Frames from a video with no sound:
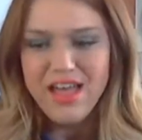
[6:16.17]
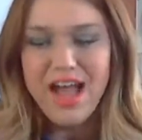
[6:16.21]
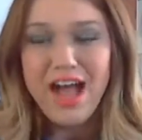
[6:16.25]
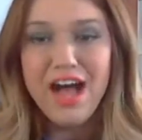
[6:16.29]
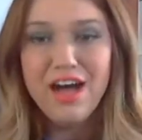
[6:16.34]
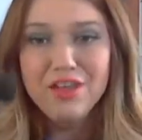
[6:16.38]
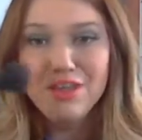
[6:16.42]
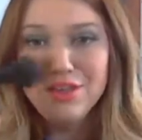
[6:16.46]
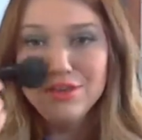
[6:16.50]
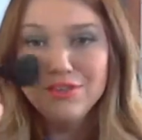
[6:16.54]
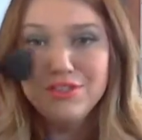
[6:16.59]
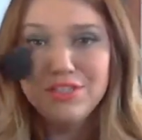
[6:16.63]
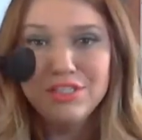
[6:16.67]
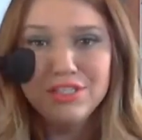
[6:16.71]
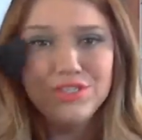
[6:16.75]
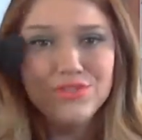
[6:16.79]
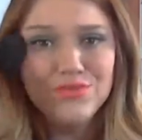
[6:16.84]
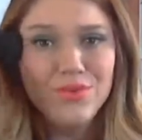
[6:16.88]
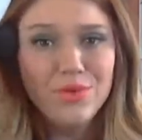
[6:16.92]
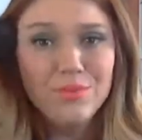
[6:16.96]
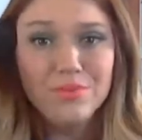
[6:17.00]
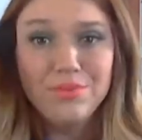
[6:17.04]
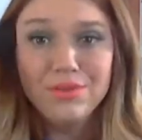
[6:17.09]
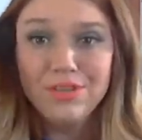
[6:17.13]
I'll use this
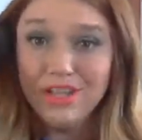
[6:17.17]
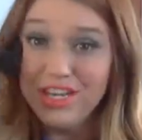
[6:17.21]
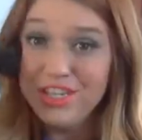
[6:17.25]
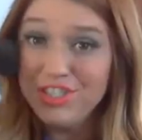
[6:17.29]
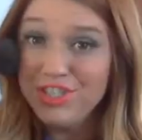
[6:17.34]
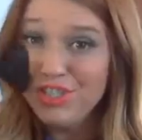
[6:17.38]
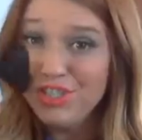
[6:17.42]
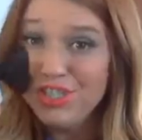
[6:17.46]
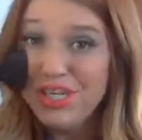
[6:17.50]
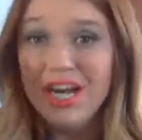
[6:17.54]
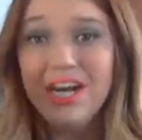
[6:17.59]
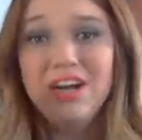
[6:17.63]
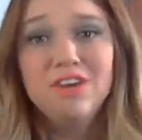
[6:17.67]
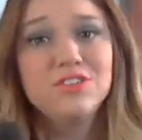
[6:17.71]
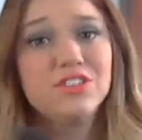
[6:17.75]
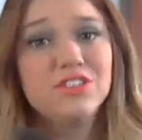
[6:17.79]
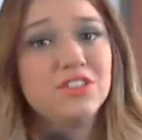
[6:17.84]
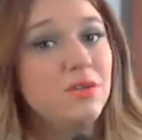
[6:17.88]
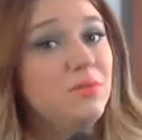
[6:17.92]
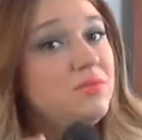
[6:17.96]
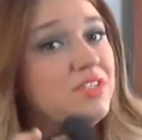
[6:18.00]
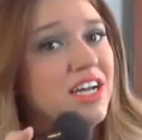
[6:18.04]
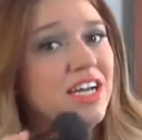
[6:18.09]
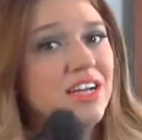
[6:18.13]
for blush now
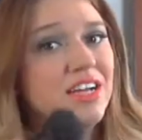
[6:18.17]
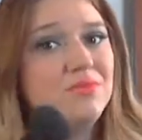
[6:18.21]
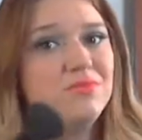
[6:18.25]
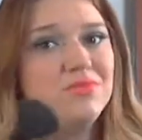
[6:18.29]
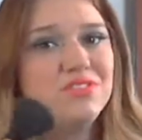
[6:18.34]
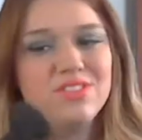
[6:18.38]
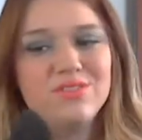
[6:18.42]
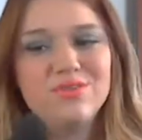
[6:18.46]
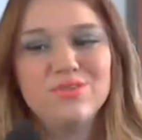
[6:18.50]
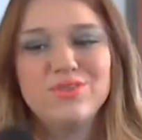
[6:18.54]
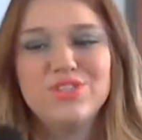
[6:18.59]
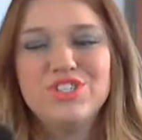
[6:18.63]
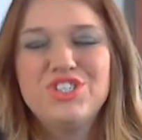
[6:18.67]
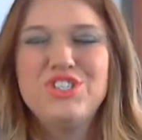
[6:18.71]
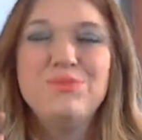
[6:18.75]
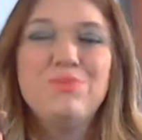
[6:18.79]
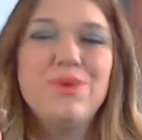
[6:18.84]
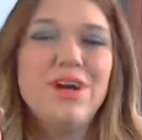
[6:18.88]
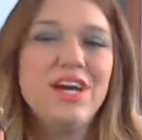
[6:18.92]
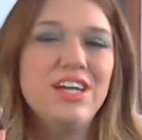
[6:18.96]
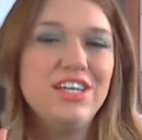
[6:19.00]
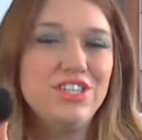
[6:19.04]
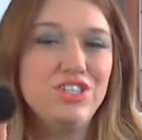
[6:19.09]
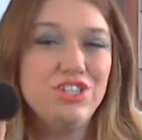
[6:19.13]
sometimes, which you
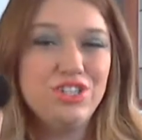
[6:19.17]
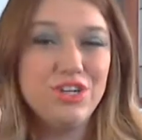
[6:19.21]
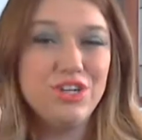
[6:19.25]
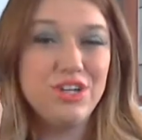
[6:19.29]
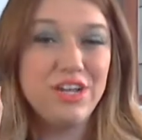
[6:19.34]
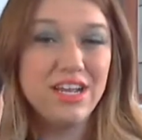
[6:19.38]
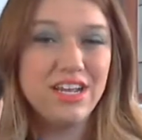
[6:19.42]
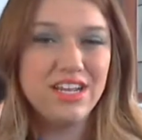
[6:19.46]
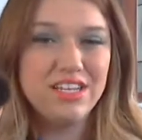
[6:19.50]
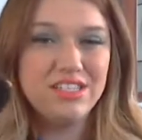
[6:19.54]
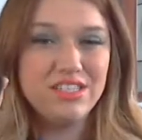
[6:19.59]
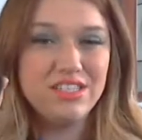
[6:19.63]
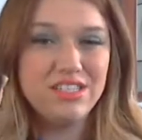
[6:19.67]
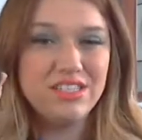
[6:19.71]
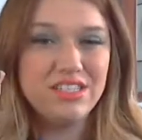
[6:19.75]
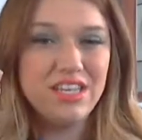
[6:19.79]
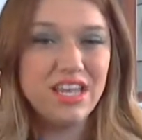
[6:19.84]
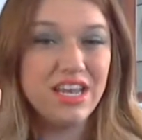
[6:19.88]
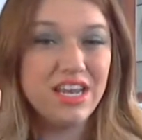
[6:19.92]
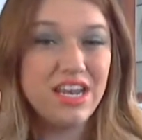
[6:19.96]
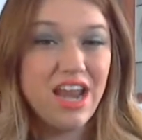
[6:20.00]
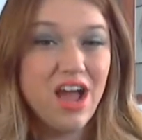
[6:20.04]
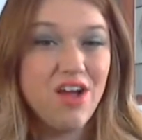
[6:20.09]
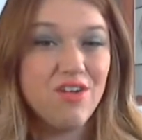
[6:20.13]
probably shouldn't because it's
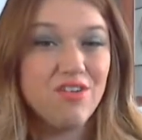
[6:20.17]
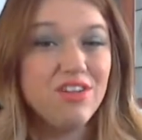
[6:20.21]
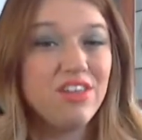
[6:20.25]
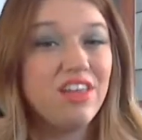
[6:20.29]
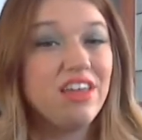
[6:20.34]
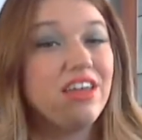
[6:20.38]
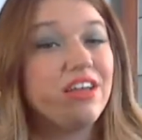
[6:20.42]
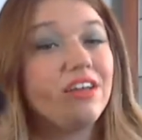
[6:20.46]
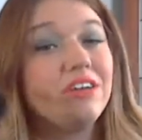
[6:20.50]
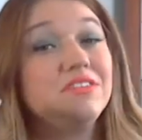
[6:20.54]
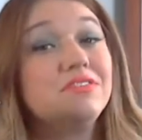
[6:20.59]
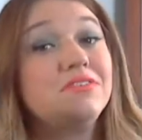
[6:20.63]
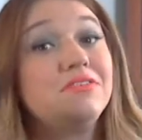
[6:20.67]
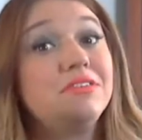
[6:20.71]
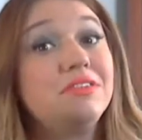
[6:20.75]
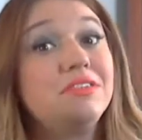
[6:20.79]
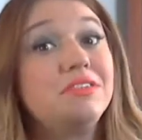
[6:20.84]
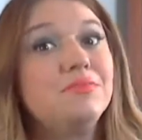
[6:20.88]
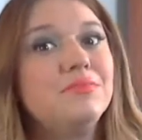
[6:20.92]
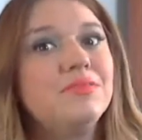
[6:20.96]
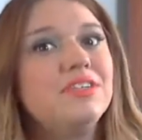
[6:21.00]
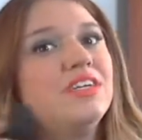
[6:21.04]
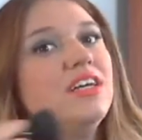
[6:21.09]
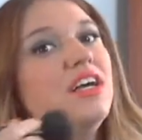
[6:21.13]
like not really good
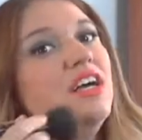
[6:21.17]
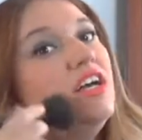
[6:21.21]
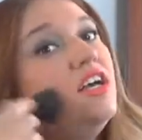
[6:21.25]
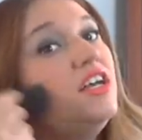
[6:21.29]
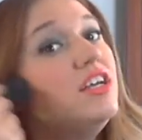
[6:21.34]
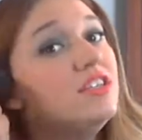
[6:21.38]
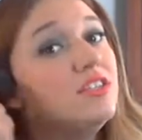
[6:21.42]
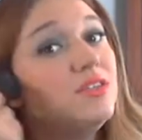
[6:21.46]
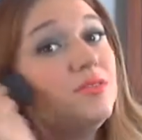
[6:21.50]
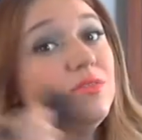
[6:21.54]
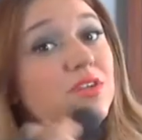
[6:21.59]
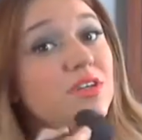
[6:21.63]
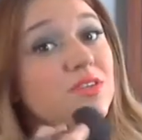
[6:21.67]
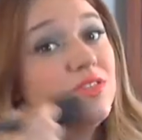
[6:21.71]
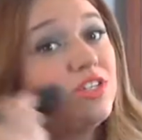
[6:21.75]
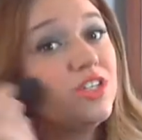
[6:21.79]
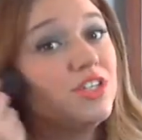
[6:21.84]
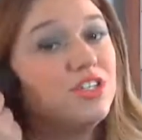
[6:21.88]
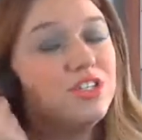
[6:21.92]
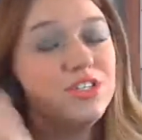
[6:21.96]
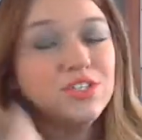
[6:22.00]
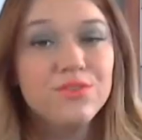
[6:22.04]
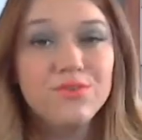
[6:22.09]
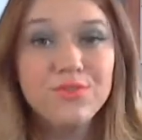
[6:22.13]
for it, but sometimes
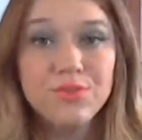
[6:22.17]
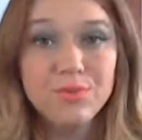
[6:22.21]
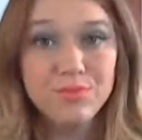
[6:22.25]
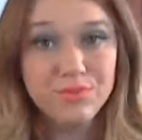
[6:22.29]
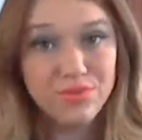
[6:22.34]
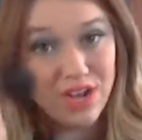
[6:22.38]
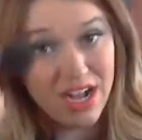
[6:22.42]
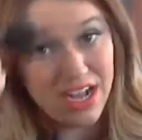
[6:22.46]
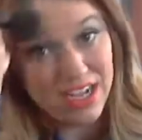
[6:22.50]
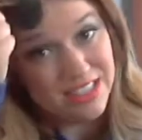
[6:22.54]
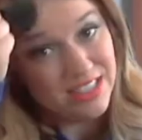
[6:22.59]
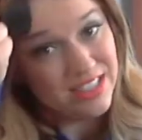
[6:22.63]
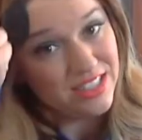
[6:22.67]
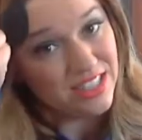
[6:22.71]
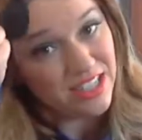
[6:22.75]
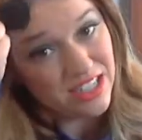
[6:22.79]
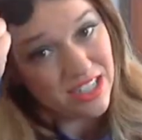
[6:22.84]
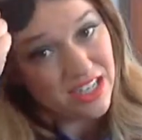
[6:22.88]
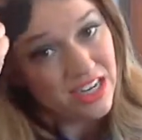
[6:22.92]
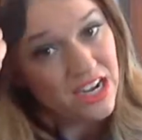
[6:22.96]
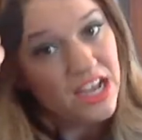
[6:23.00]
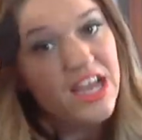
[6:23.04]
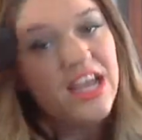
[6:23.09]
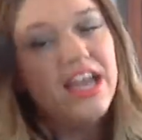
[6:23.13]
I'll use it for
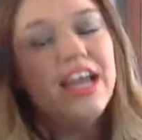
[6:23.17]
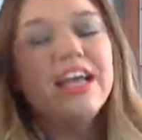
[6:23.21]
bronzer.